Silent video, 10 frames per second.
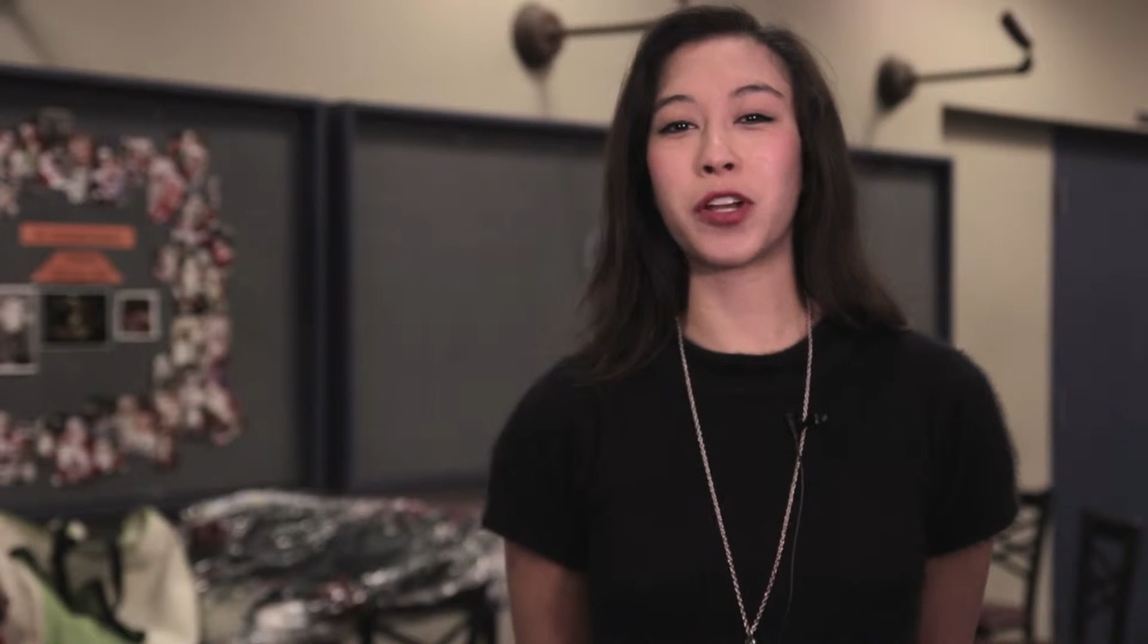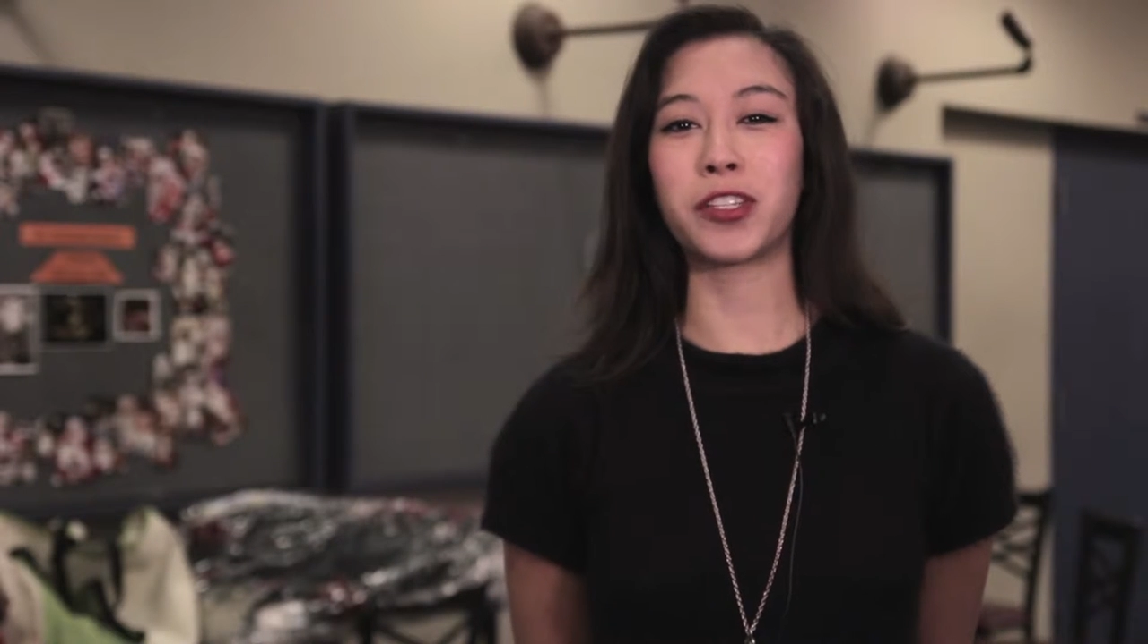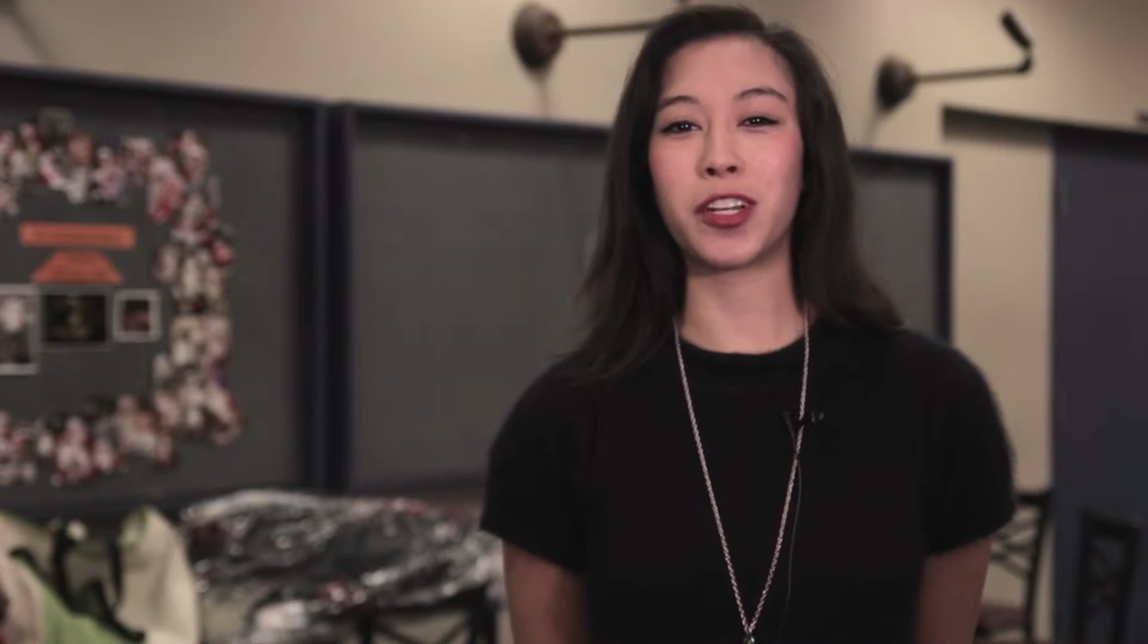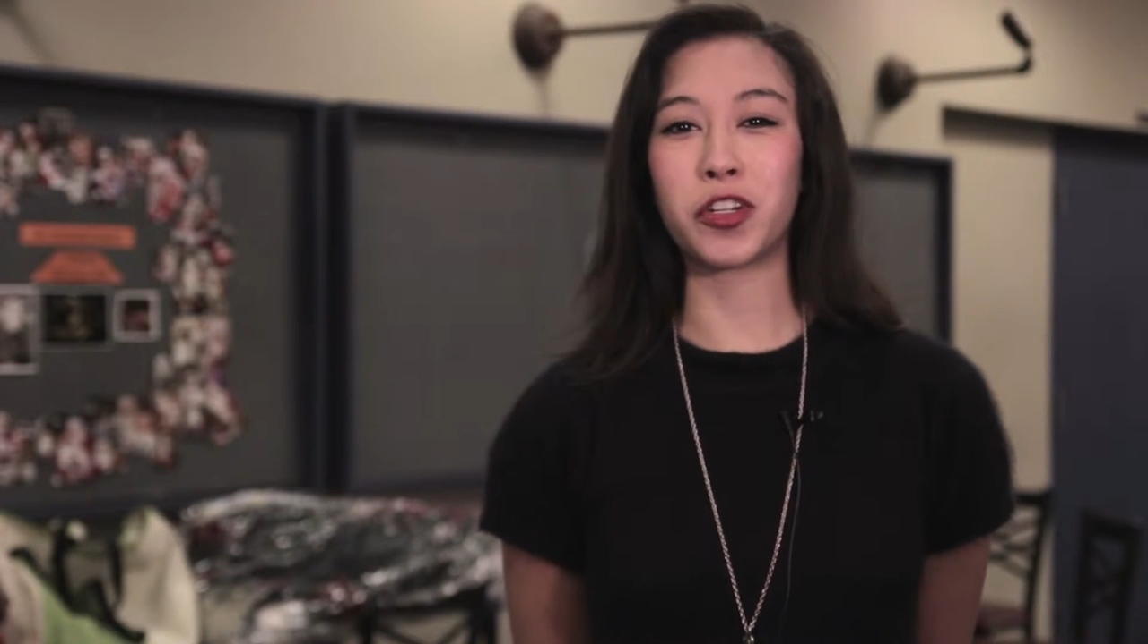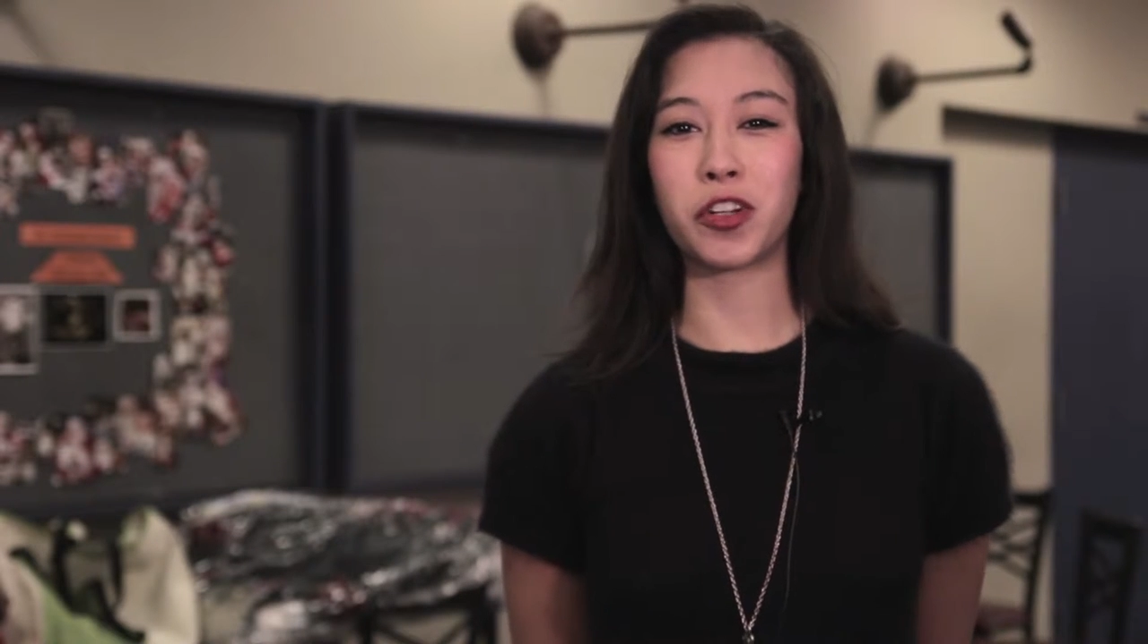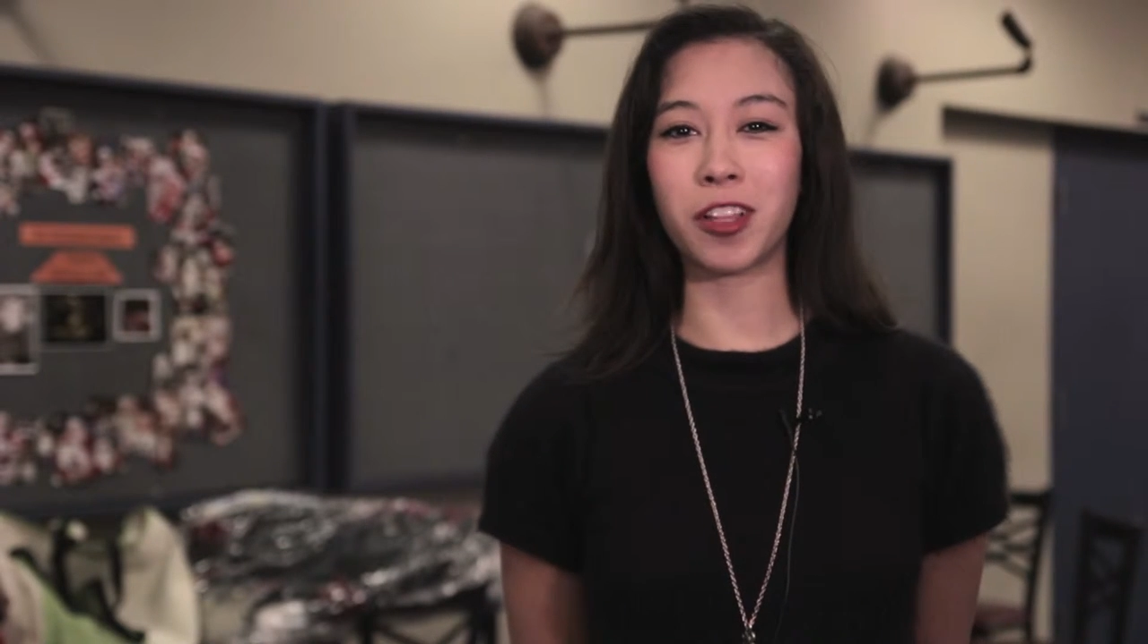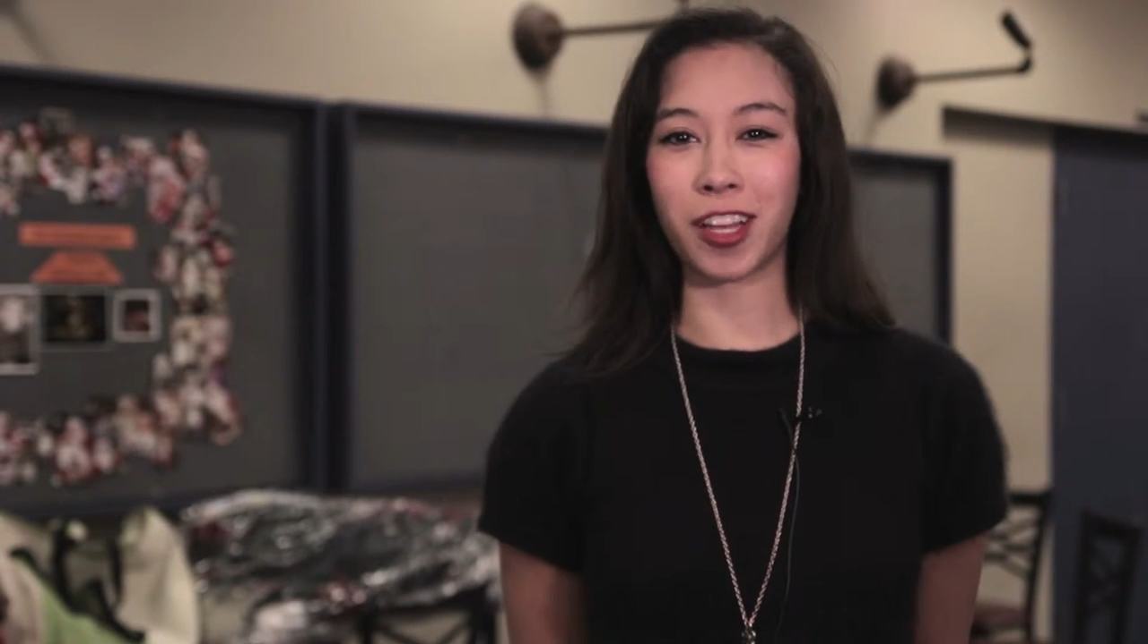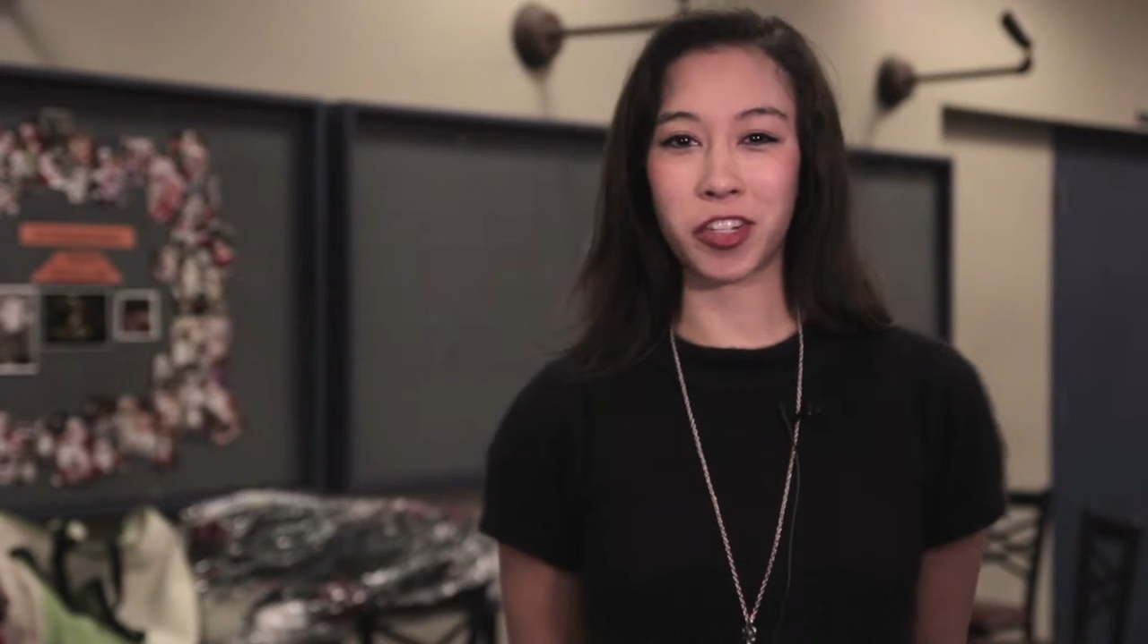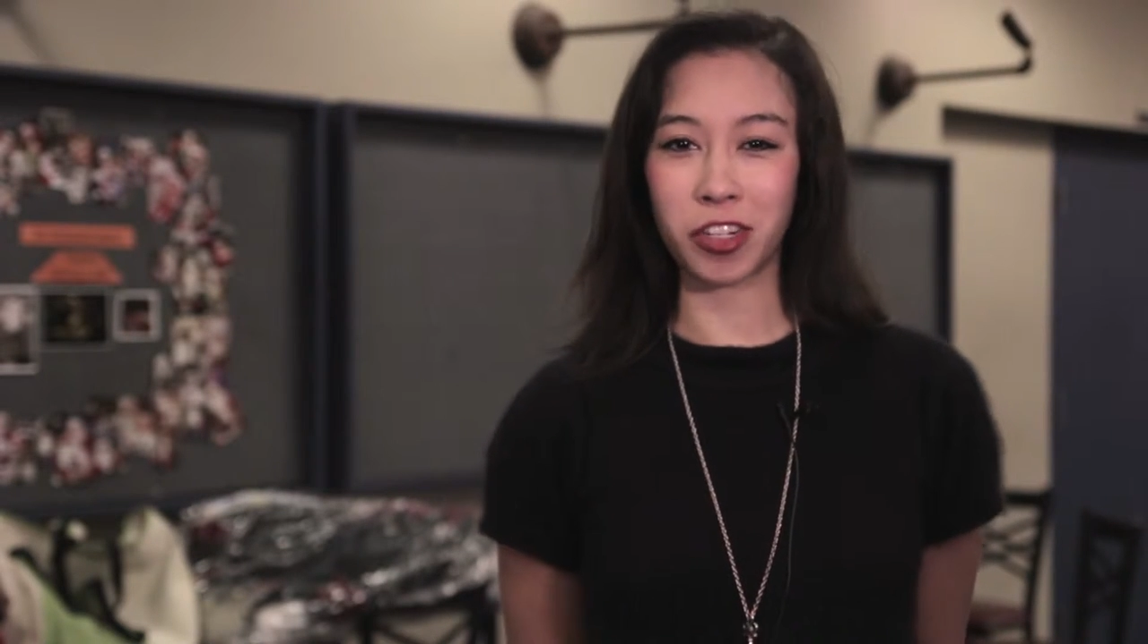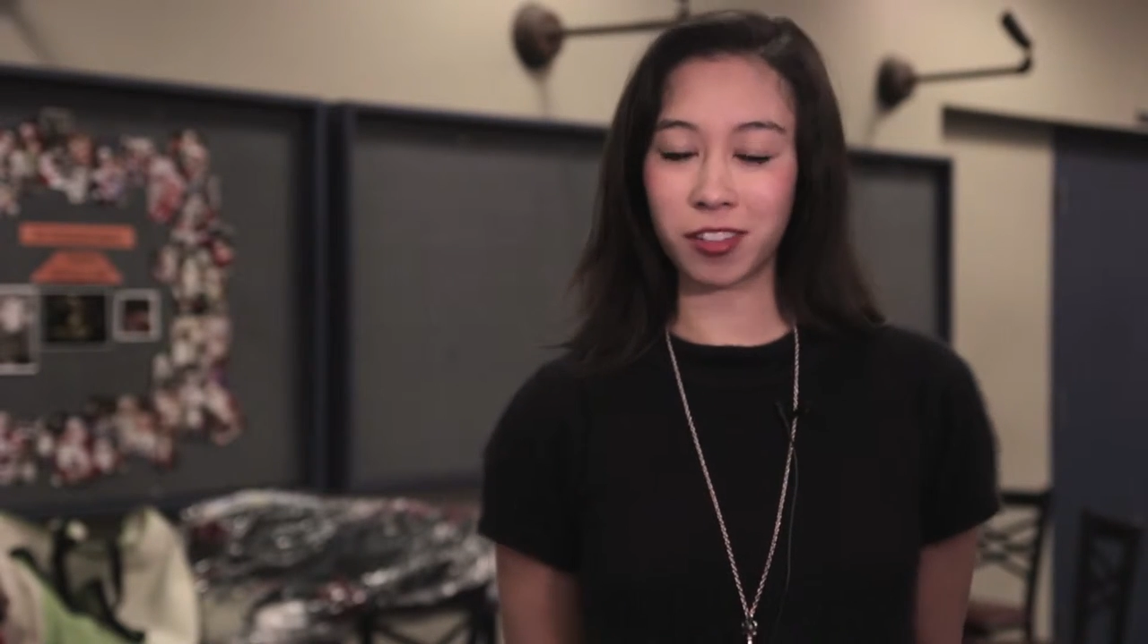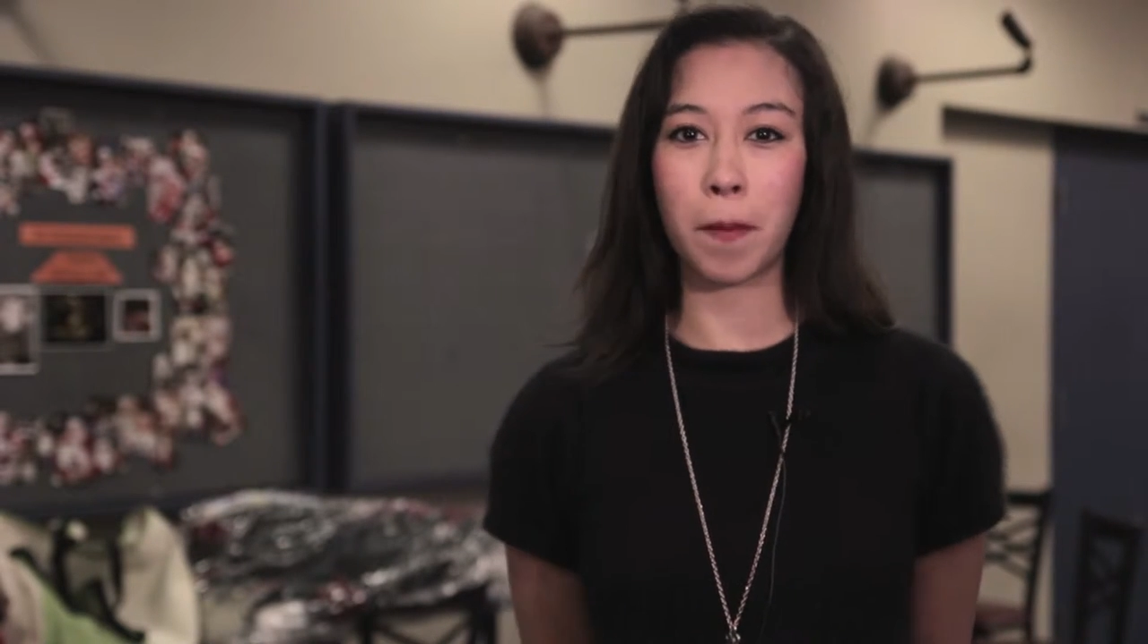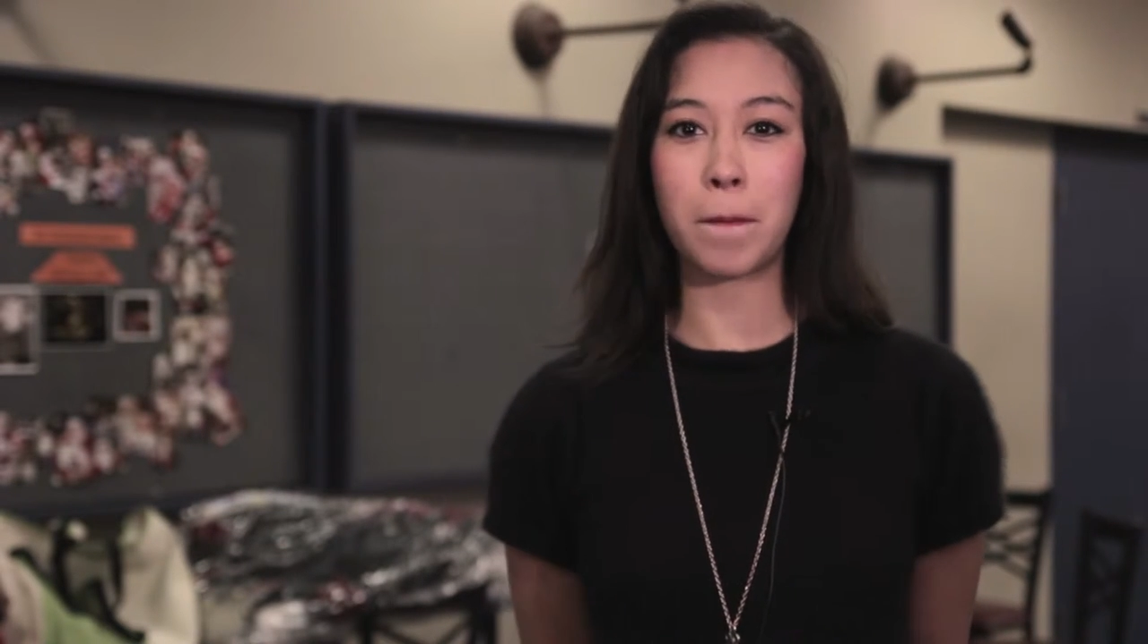presidential election.